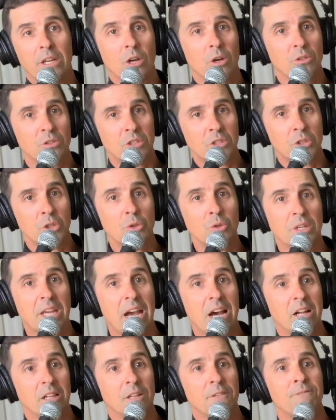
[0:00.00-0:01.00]
when it goes to
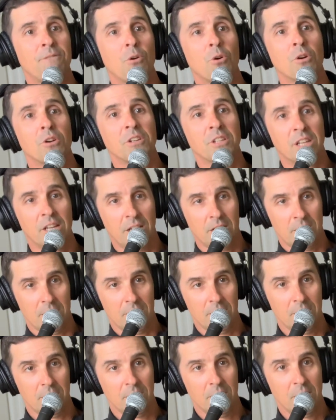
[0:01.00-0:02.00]

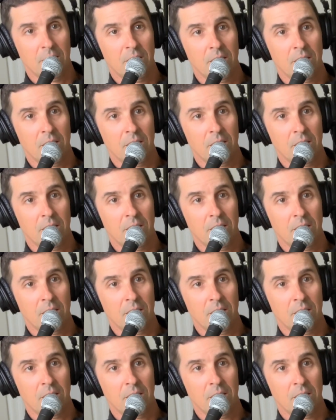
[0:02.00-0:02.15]
California,